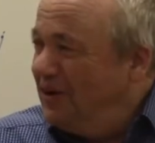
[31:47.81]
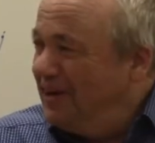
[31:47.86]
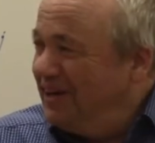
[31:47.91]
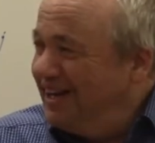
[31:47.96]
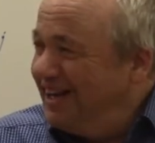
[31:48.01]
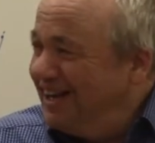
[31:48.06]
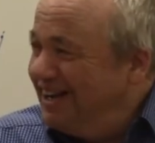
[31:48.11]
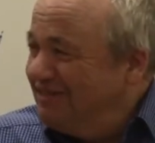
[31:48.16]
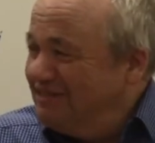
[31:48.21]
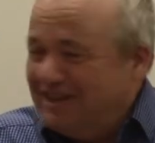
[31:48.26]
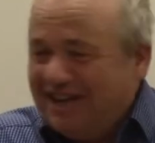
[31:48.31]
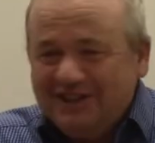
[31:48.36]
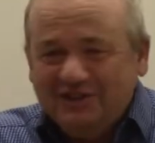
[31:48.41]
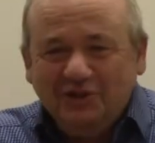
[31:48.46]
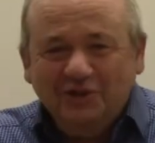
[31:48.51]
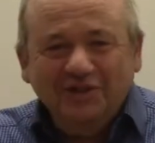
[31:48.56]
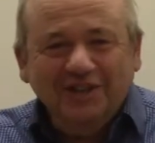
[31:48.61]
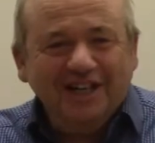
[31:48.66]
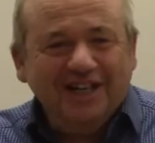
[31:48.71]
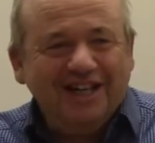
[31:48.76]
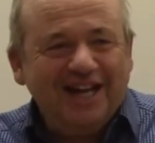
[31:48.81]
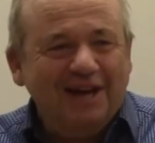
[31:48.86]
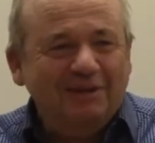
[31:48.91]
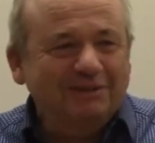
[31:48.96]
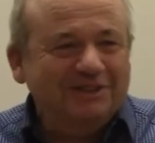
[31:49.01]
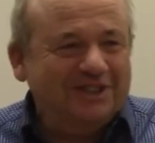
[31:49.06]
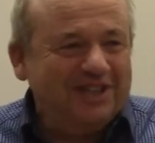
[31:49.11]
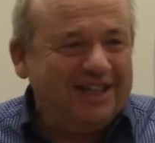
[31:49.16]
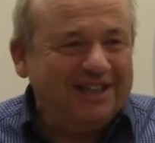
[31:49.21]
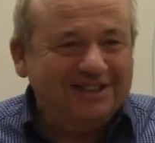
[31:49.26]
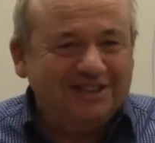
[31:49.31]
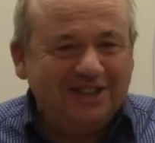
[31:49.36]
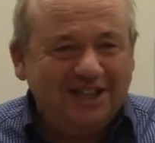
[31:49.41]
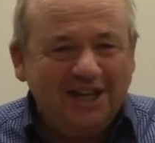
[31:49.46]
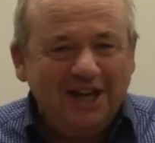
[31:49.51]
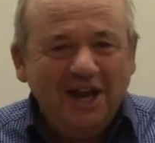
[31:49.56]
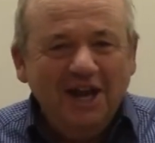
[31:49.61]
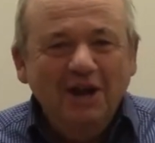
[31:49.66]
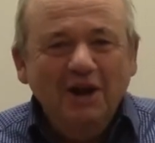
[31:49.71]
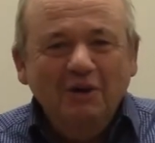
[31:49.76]
We're not doing the climate change thing.
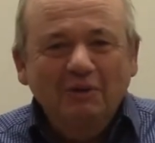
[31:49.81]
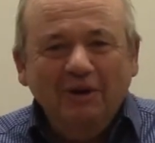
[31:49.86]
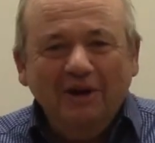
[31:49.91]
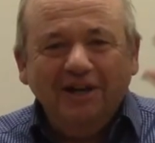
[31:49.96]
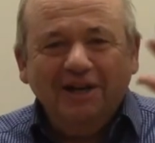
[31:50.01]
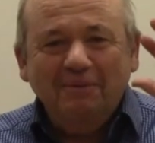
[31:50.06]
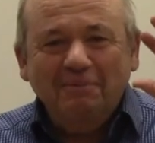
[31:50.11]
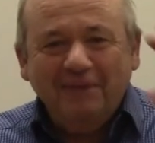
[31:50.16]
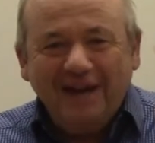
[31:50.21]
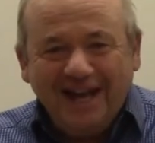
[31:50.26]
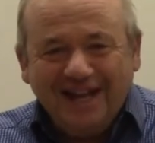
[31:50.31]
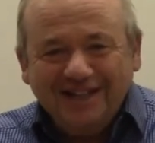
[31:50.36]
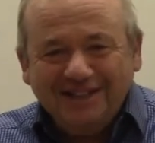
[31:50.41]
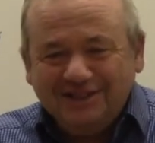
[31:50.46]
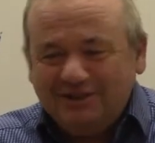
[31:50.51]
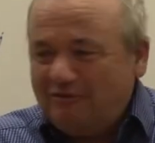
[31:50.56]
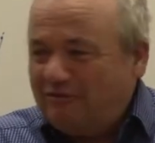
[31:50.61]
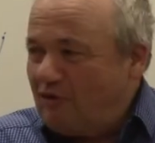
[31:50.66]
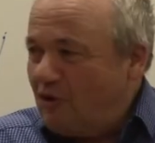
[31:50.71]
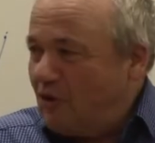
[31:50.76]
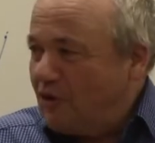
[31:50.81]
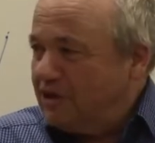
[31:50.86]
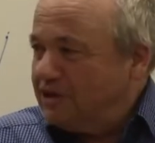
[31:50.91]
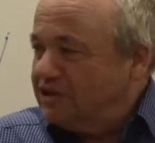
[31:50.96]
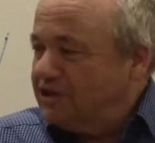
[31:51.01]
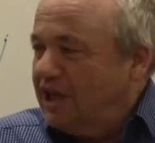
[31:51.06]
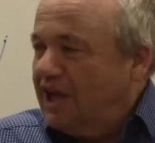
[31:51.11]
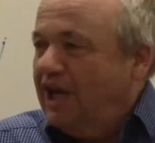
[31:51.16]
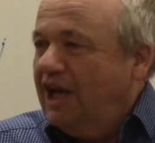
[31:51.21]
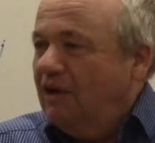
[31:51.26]
We're going to manage the forest.